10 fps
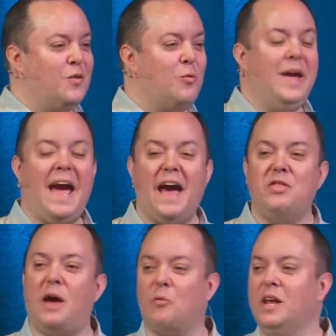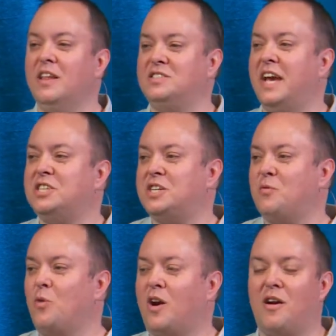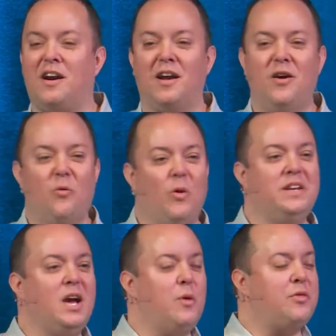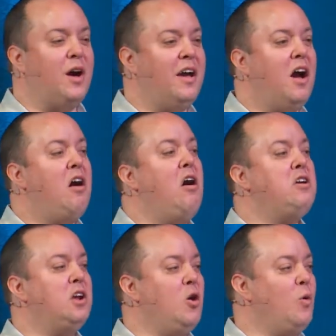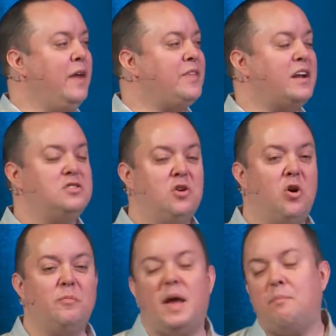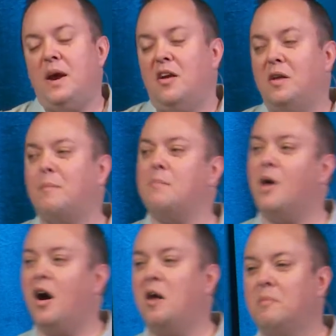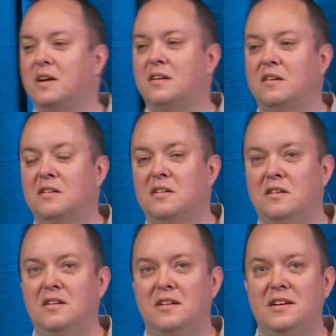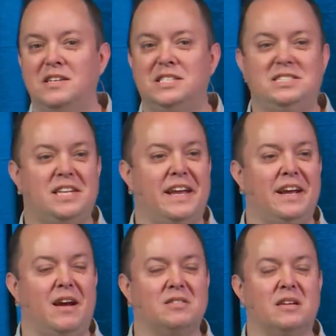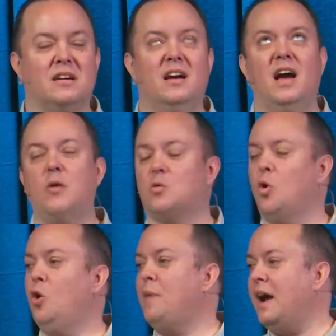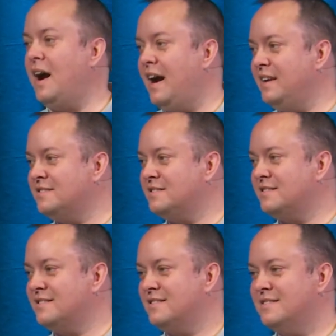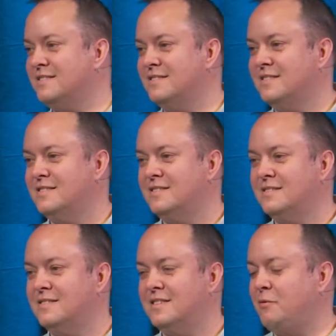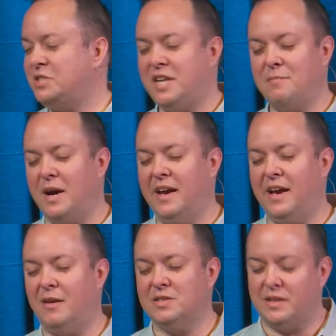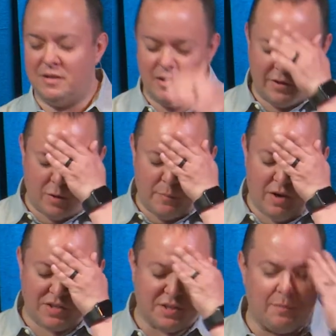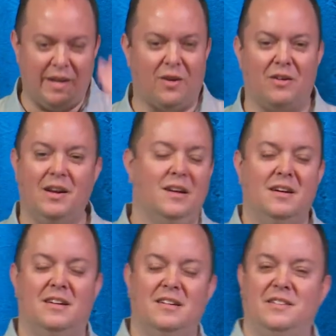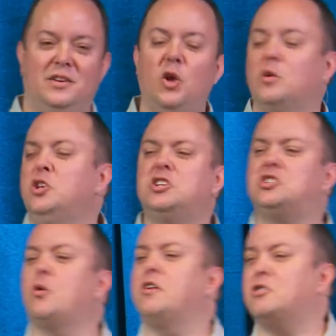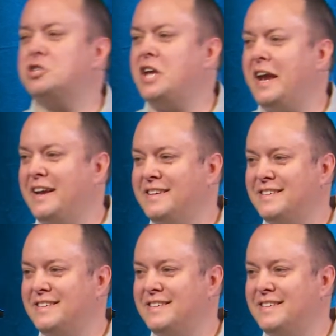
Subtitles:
we had that realization where one day we thought, oh, you know what, that adult, that parent, my mom, she said it, and I was like, I would roll my eyes. I would shake my head. I was like, oh, you're embarrassing me, or you just don't understand.